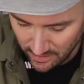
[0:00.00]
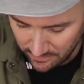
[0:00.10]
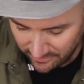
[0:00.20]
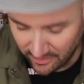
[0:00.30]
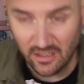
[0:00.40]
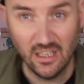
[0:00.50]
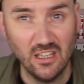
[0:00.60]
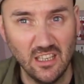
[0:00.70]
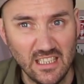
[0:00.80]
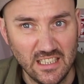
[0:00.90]
I'm just going to
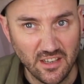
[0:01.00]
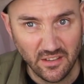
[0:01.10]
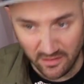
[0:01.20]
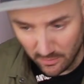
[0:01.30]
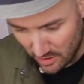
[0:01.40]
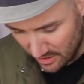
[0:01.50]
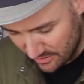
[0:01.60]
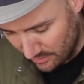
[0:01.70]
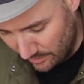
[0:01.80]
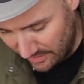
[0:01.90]
lightly dust the
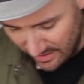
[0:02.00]
worktop with